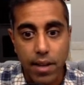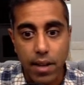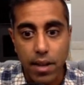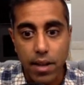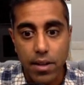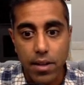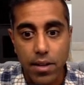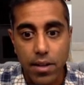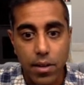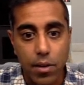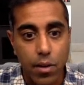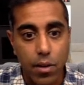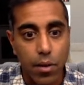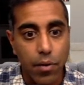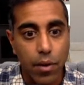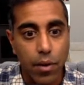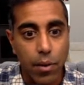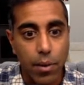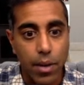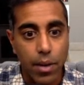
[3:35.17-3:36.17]
I don't know
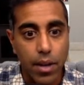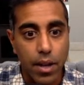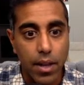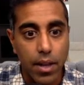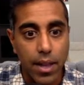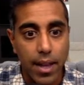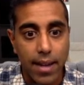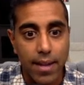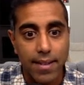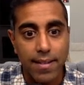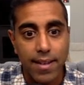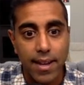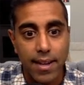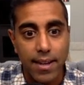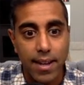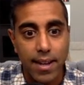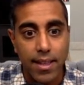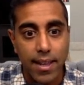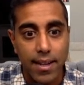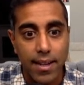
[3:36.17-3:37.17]
if I would have gone
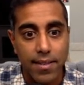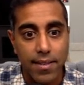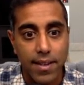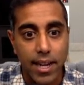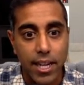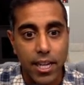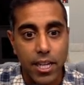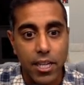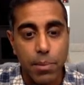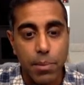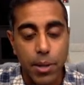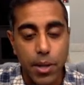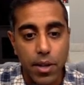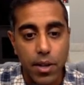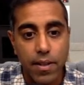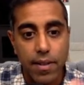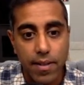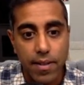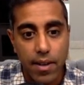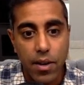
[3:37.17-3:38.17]
Lacazette at that stage, but you
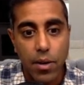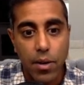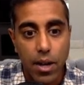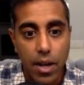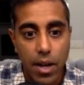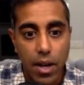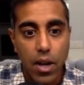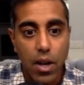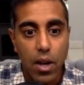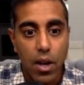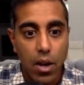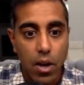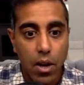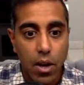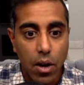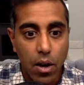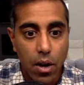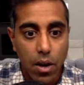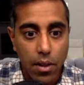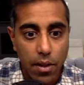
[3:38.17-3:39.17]
can see
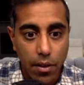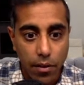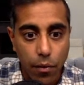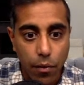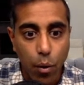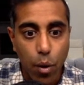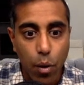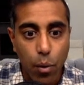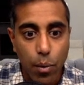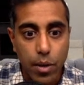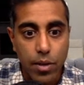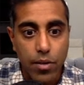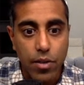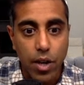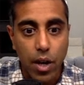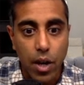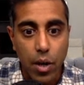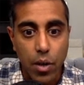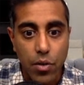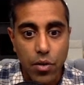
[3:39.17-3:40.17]
the forwards
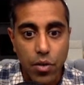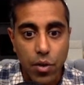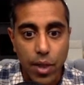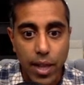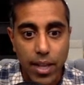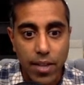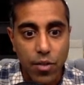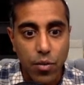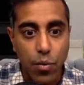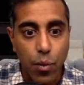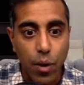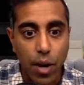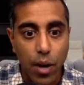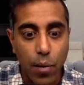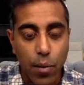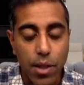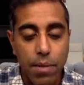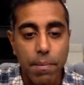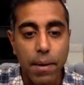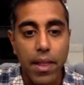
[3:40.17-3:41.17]
go. So that's why
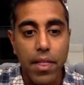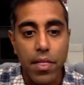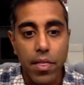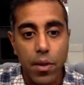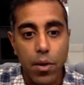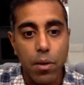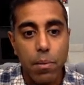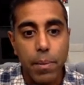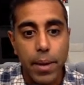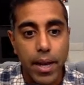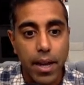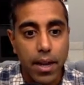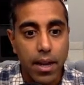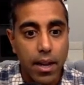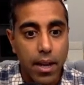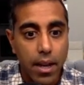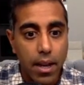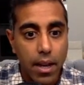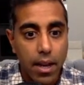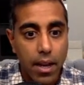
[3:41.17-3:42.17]
with my 3rd pick,
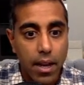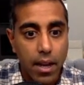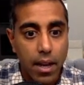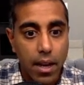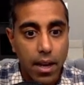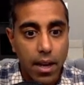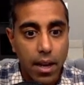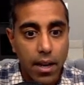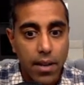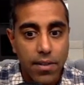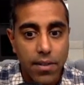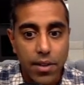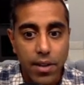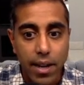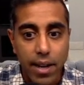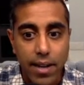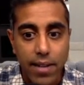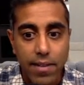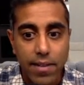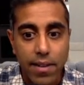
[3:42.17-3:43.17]
I took
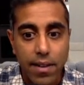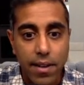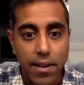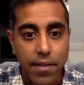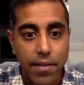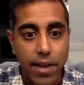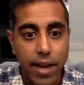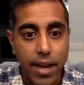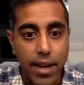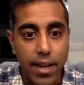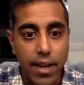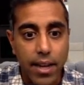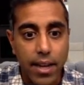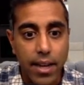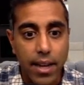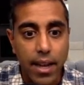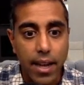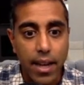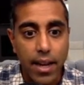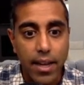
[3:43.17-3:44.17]
Edinson Cavani,
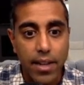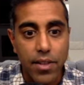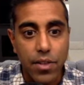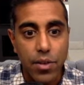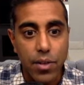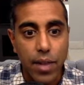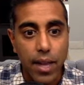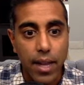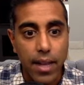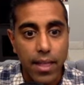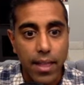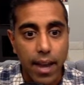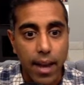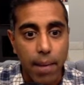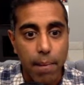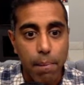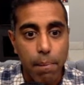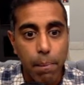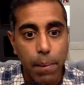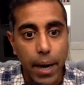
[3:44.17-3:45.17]
and I do like that.